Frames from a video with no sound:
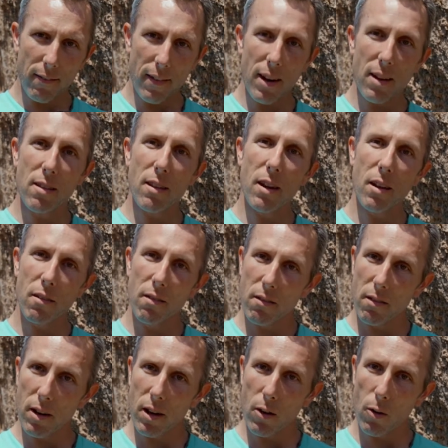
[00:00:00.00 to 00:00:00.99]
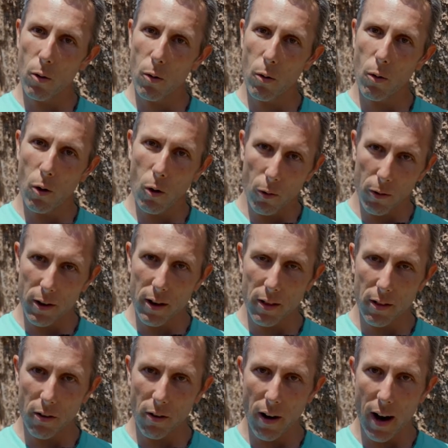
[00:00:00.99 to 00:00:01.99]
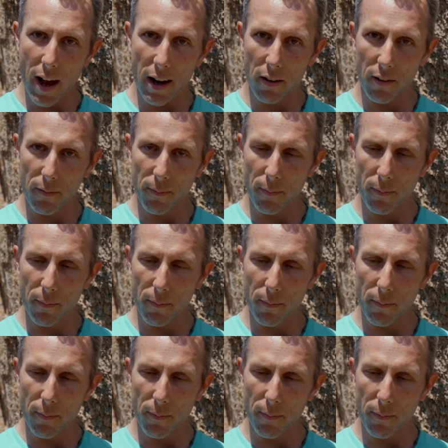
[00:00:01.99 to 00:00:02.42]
and then it'll hold it in the crack.